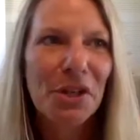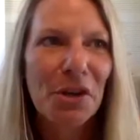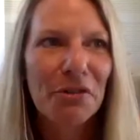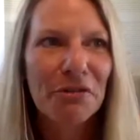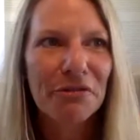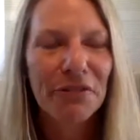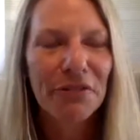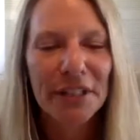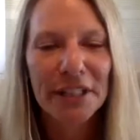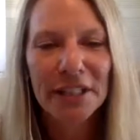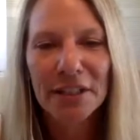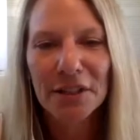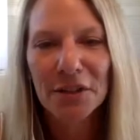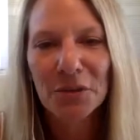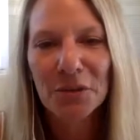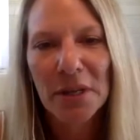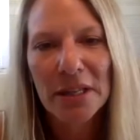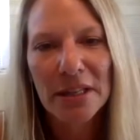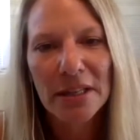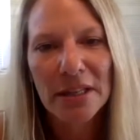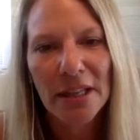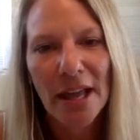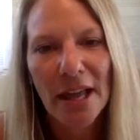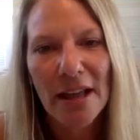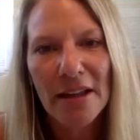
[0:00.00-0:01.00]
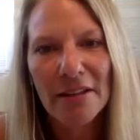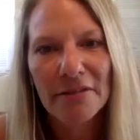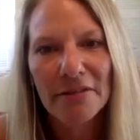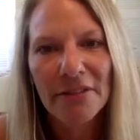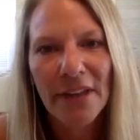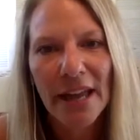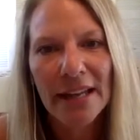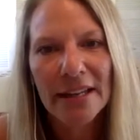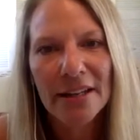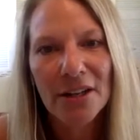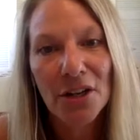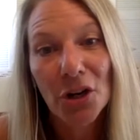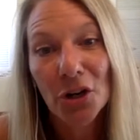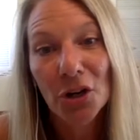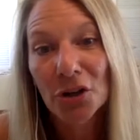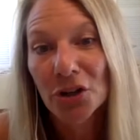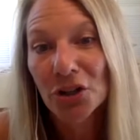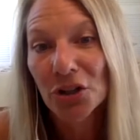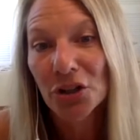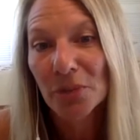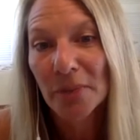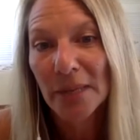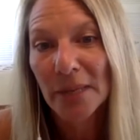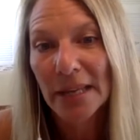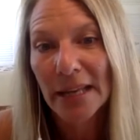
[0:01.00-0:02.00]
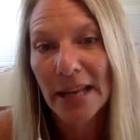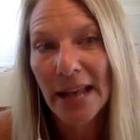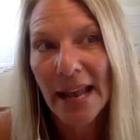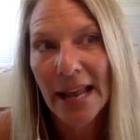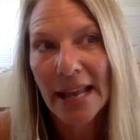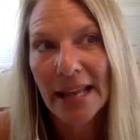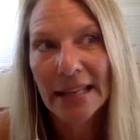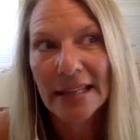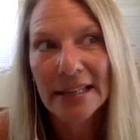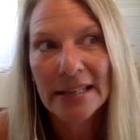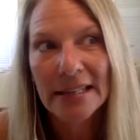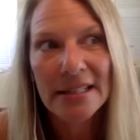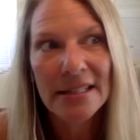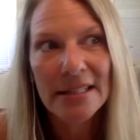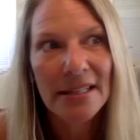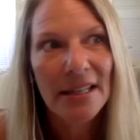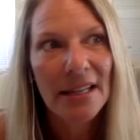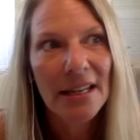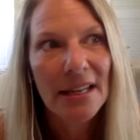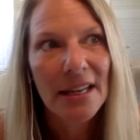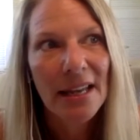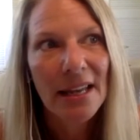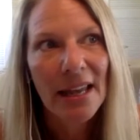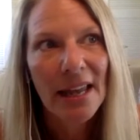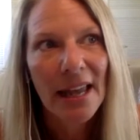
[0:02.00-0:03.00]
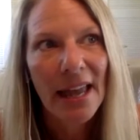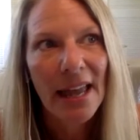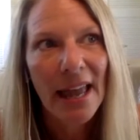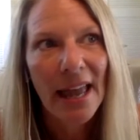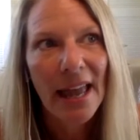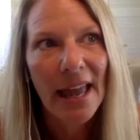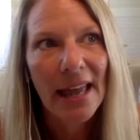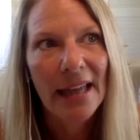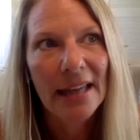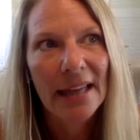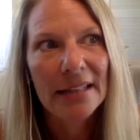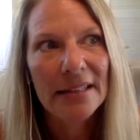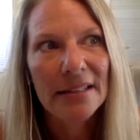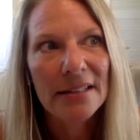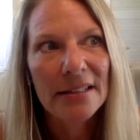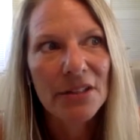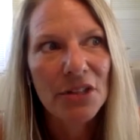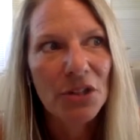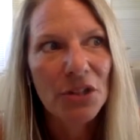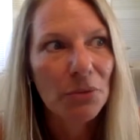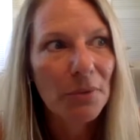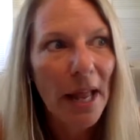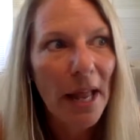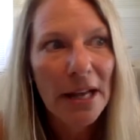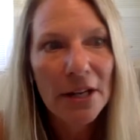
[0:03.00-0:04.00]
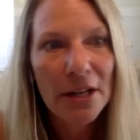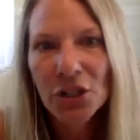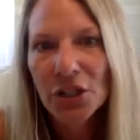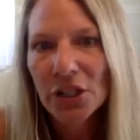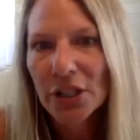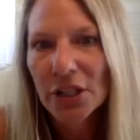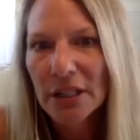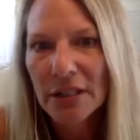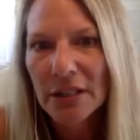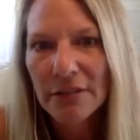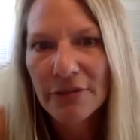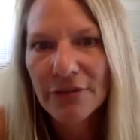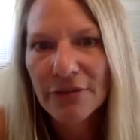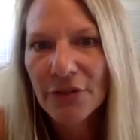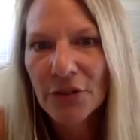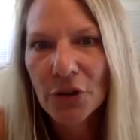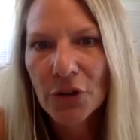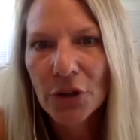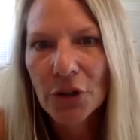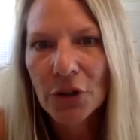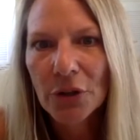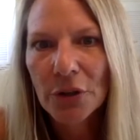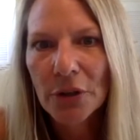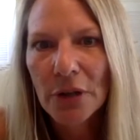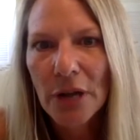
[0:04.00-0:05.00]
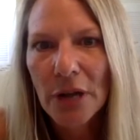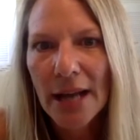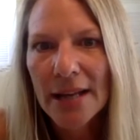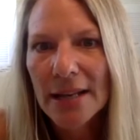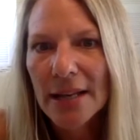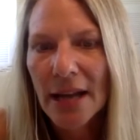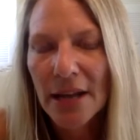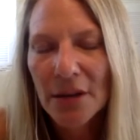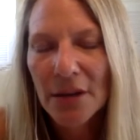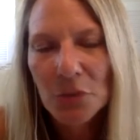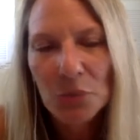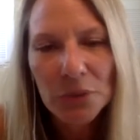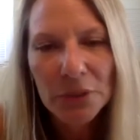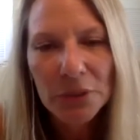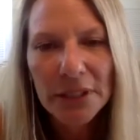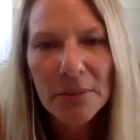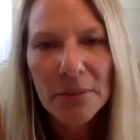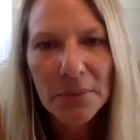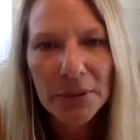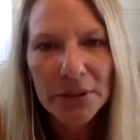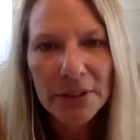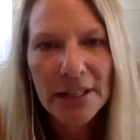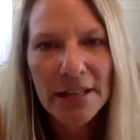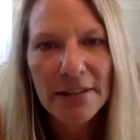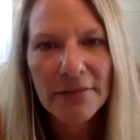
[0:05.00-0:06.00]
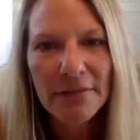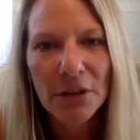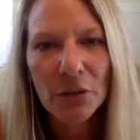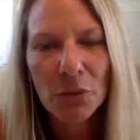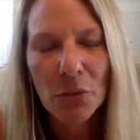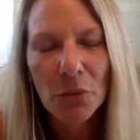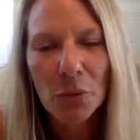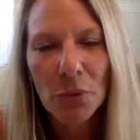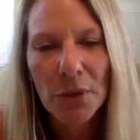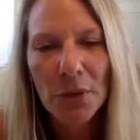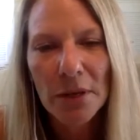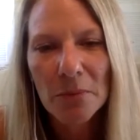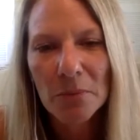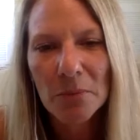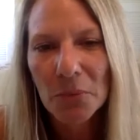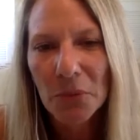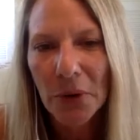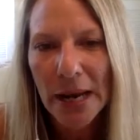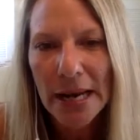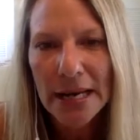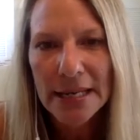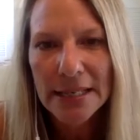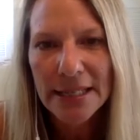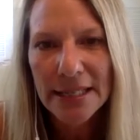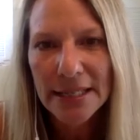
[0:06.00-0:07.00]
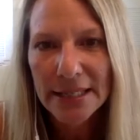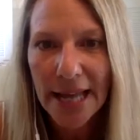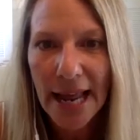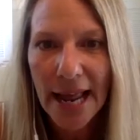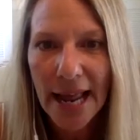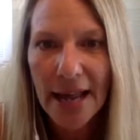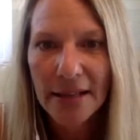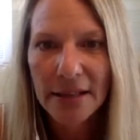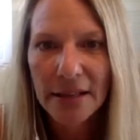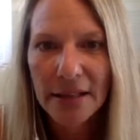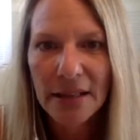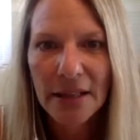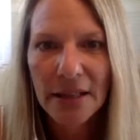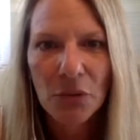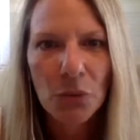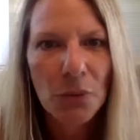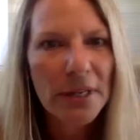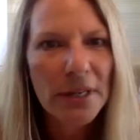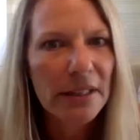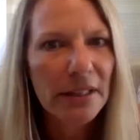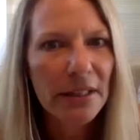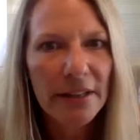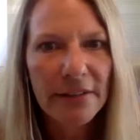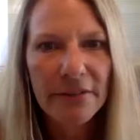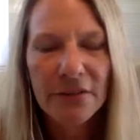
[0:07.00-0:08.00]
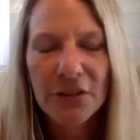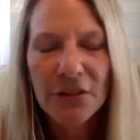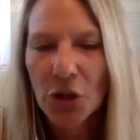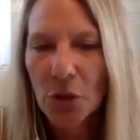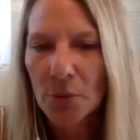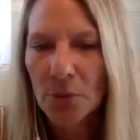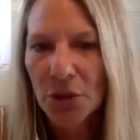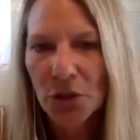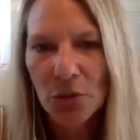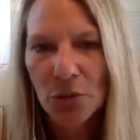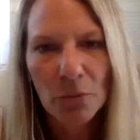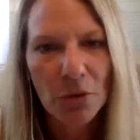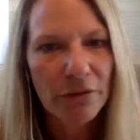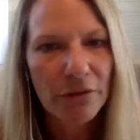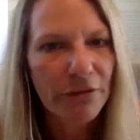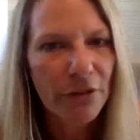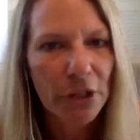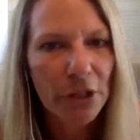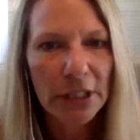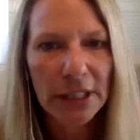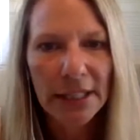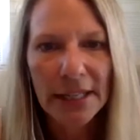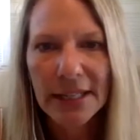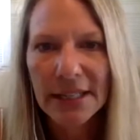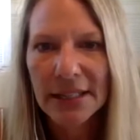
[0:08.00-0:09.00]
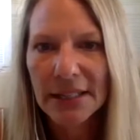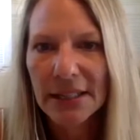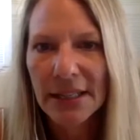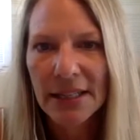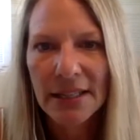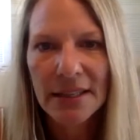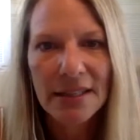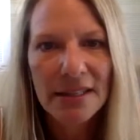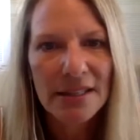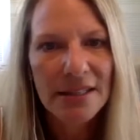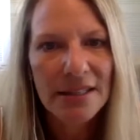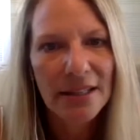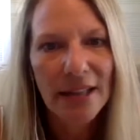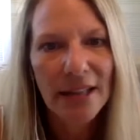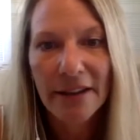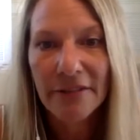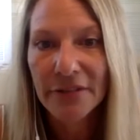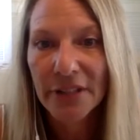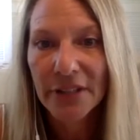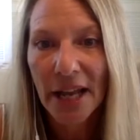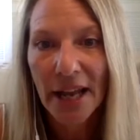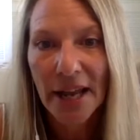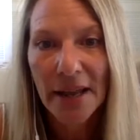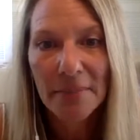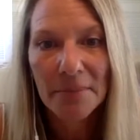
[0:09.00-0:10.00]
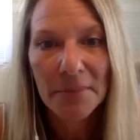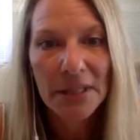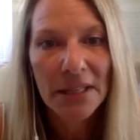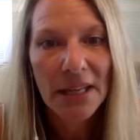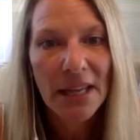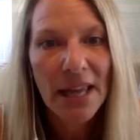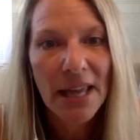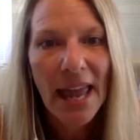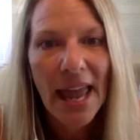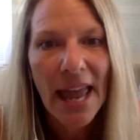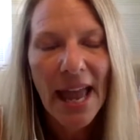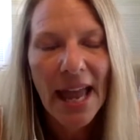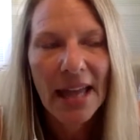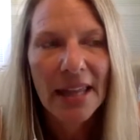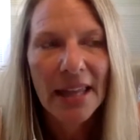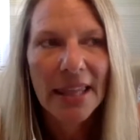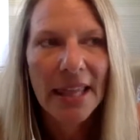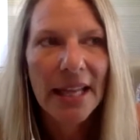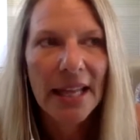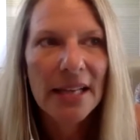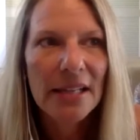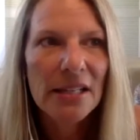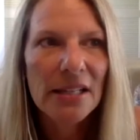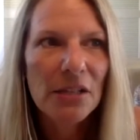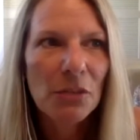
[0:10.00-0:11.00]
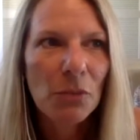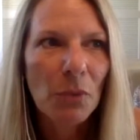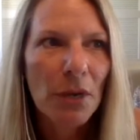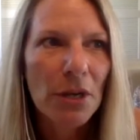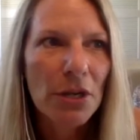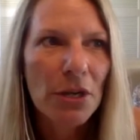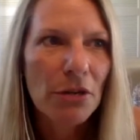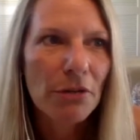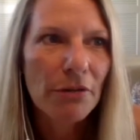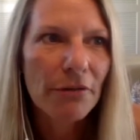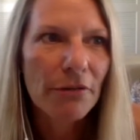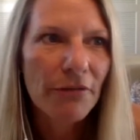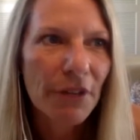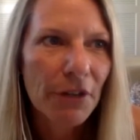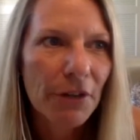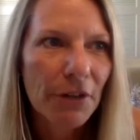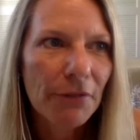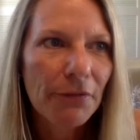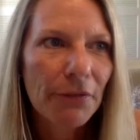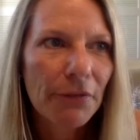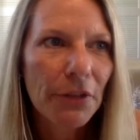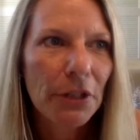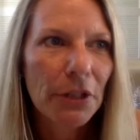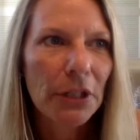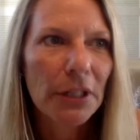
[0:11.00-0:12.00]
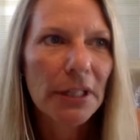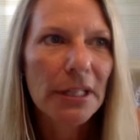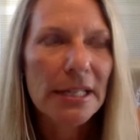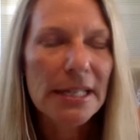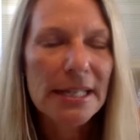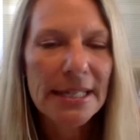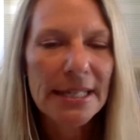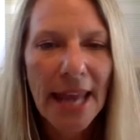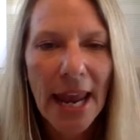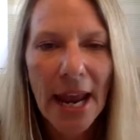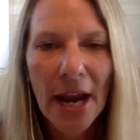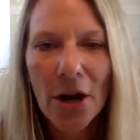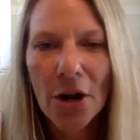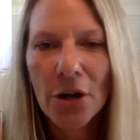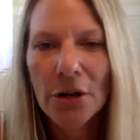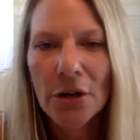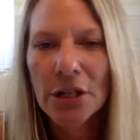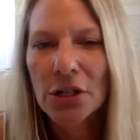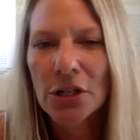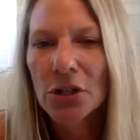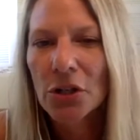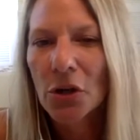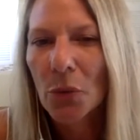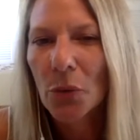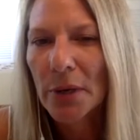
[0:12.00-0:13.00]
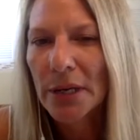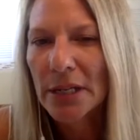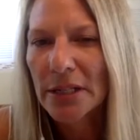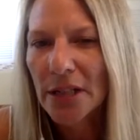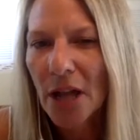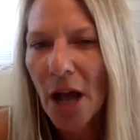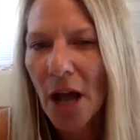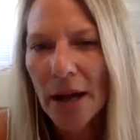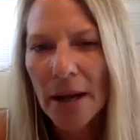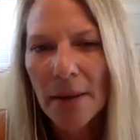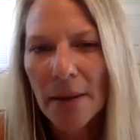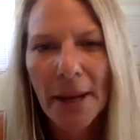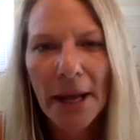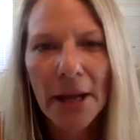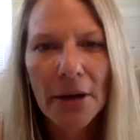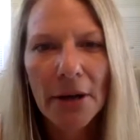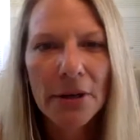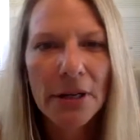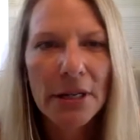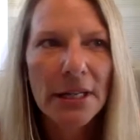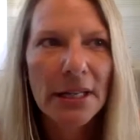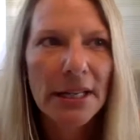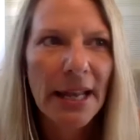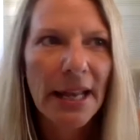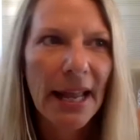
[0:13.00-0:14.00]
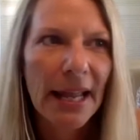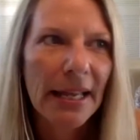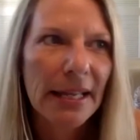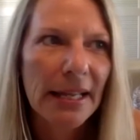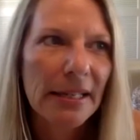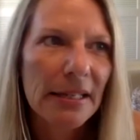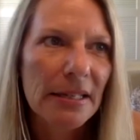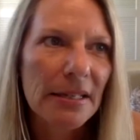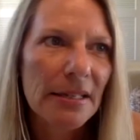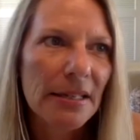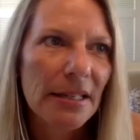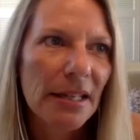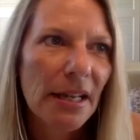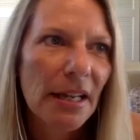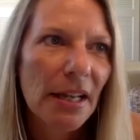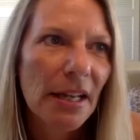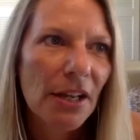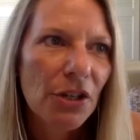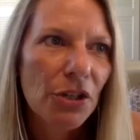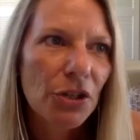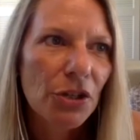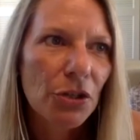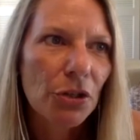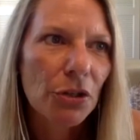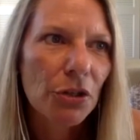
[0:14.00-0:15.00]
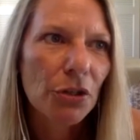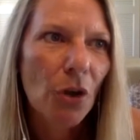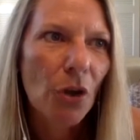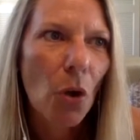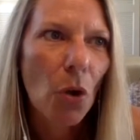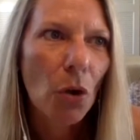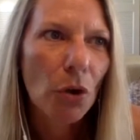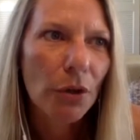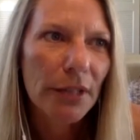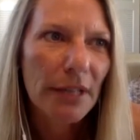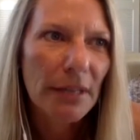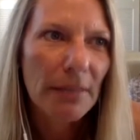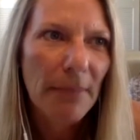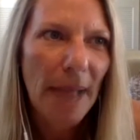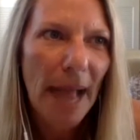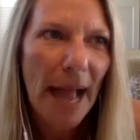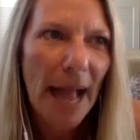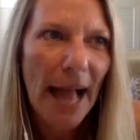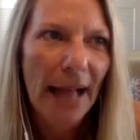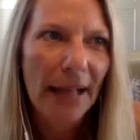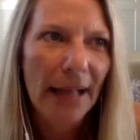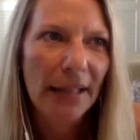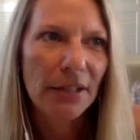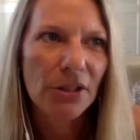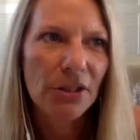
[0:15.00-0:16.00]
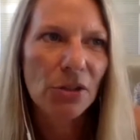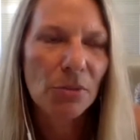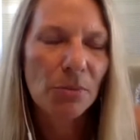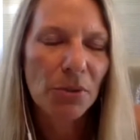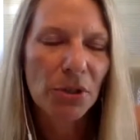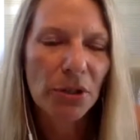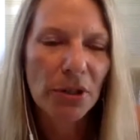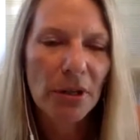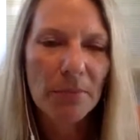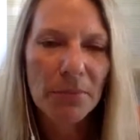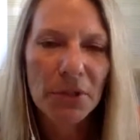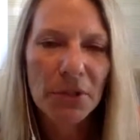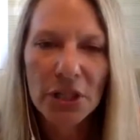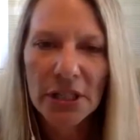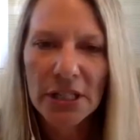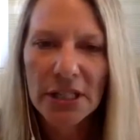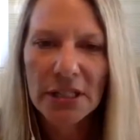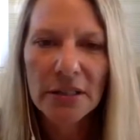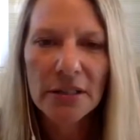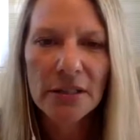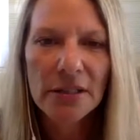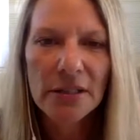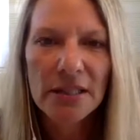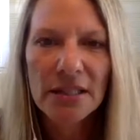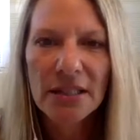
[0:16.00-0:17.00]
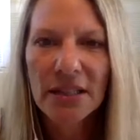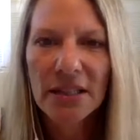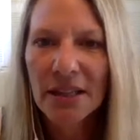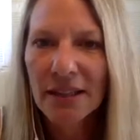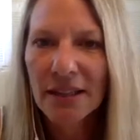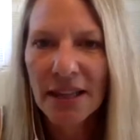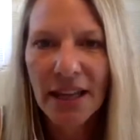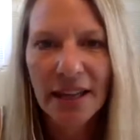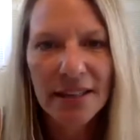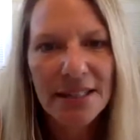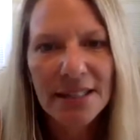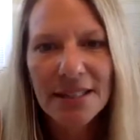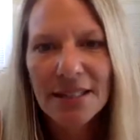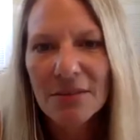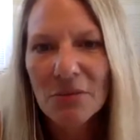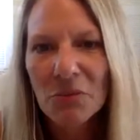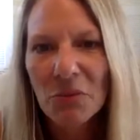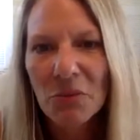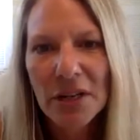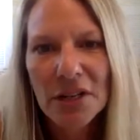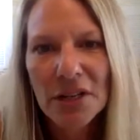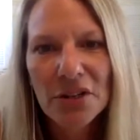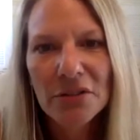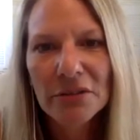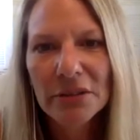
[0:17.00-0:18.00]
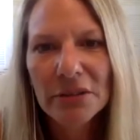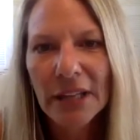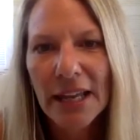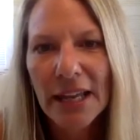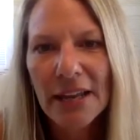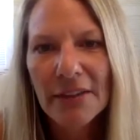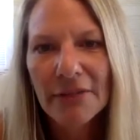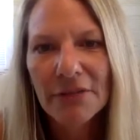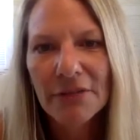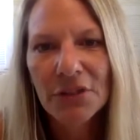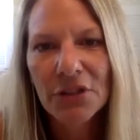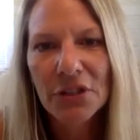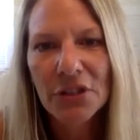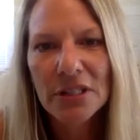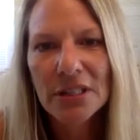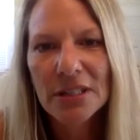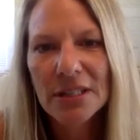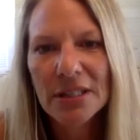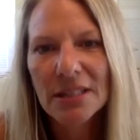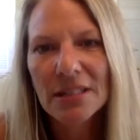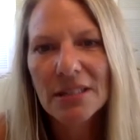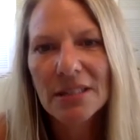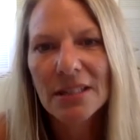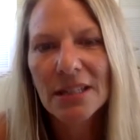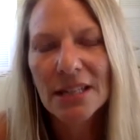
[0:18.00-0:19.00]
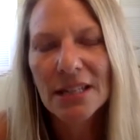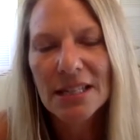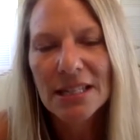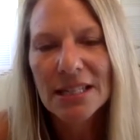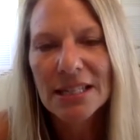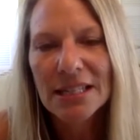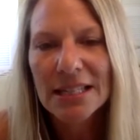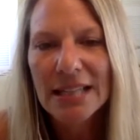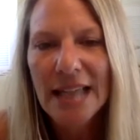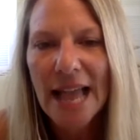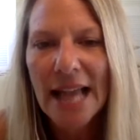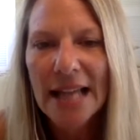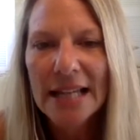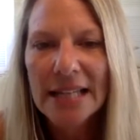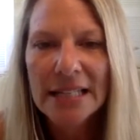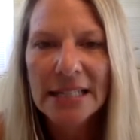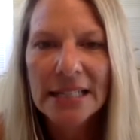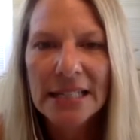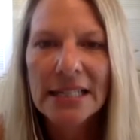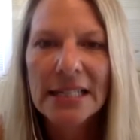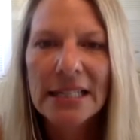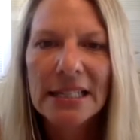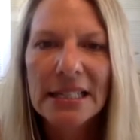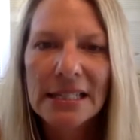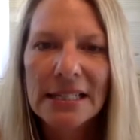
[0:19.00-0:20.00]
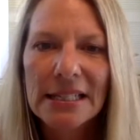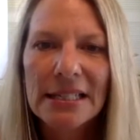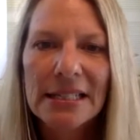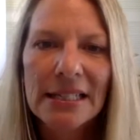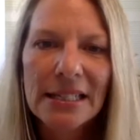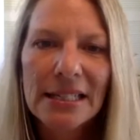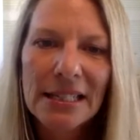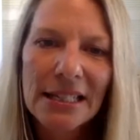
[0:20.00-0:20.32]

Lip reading: filled with love and encouragement. And and direction for, I really believe that when we embrace death, that we live so much more fully in this lifetime. And that it's when you're fearful and scared and you don't want to talk about it and you're holding back and you put up shields, that's when your life just gets stagnant